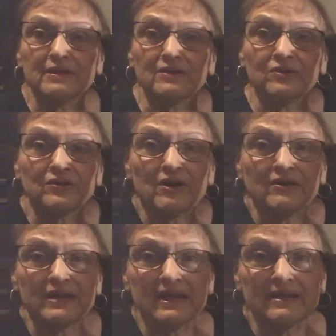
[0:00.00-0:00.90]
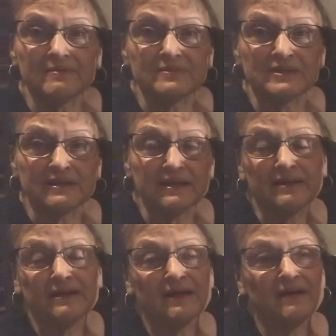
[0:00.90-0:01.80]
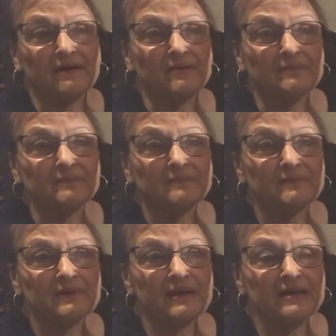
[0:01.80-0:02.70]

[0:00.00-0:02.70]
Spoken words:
learn our names and